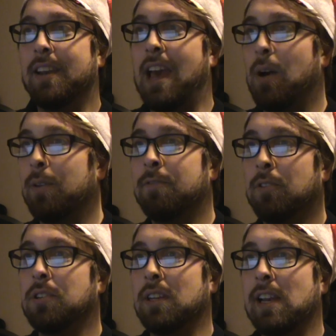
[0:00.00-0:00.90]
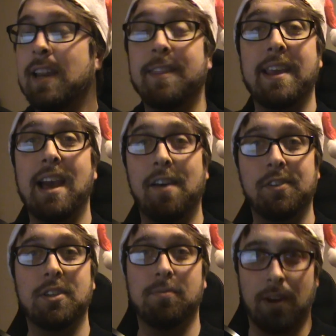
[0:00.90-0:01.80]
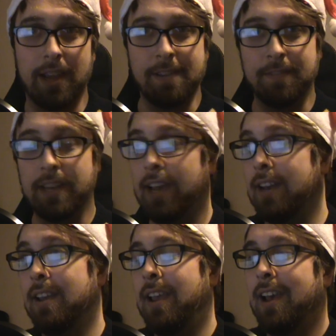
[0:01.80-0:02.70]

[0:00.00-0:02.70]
Now, unfortunately, they haven't arrived yet,